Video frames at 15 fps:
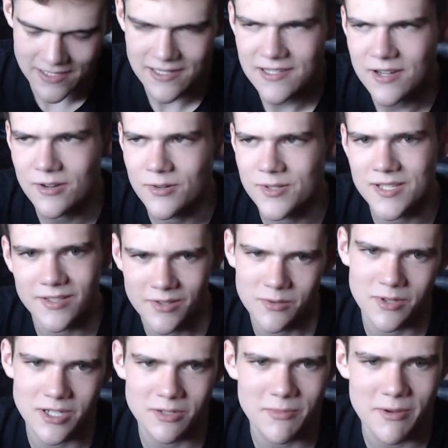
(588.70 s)
so it was a little
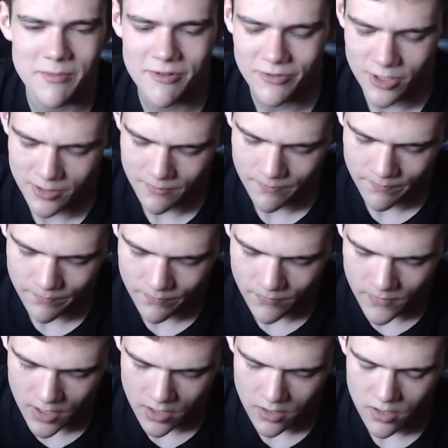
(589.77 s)
under my move ring.
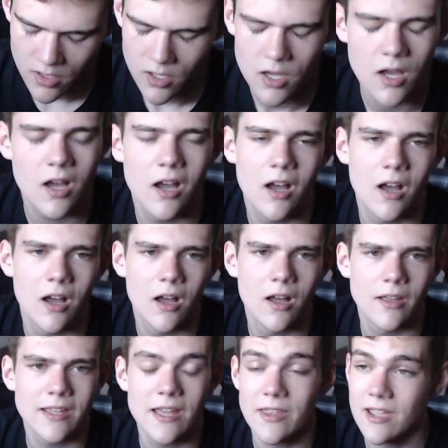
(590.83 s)

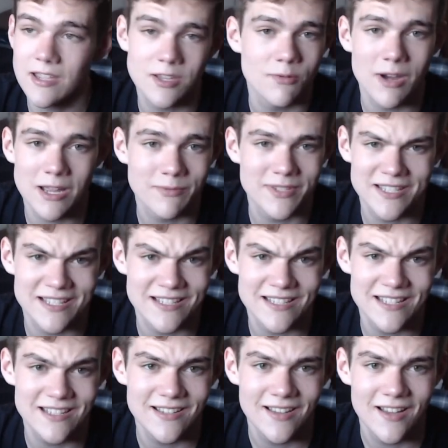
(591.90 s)
The AQI was
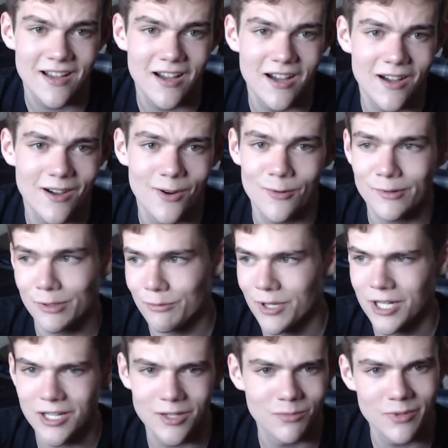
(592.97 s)
60. over
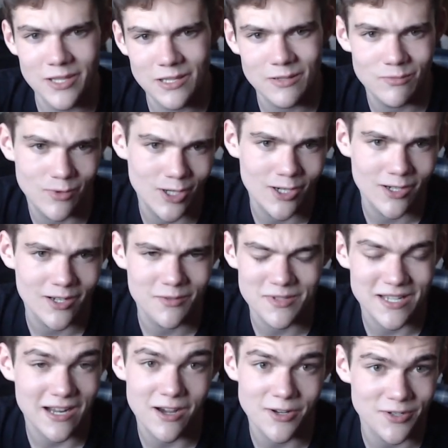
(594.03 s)
where we were, it was
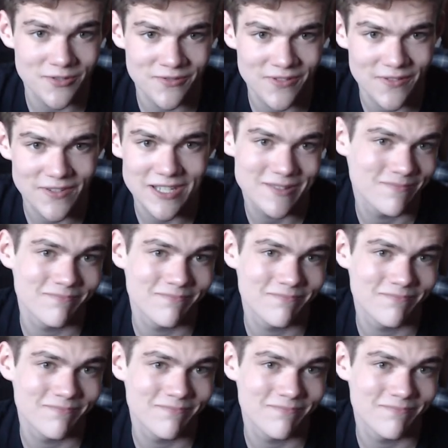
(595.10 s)
like 150.